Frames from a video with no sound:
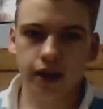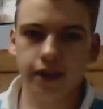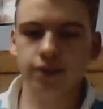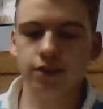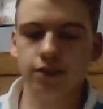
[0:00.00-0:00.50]

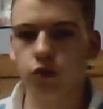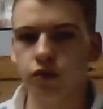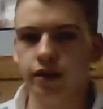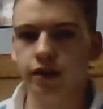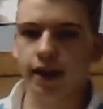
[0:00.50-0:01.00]
As for
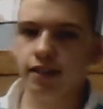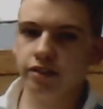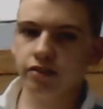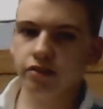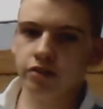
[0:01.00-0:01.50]
the
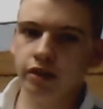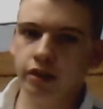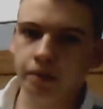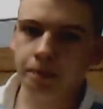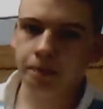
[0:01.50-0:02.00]
Ninetales,
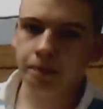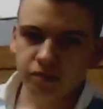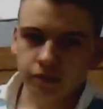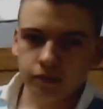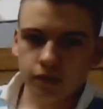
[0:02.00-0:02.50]

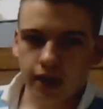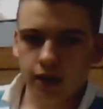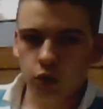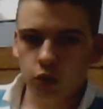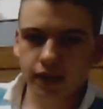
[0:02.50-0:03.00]
I
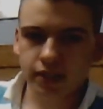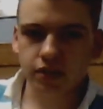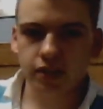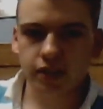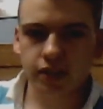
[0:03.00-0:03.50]
don't know if that's
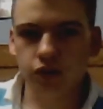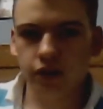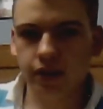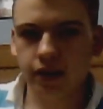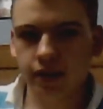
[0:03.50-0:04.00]
essential or
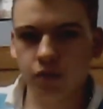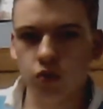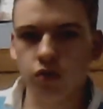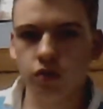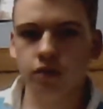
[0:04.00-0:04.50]
not
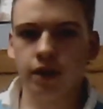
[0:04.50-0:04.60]
anymore.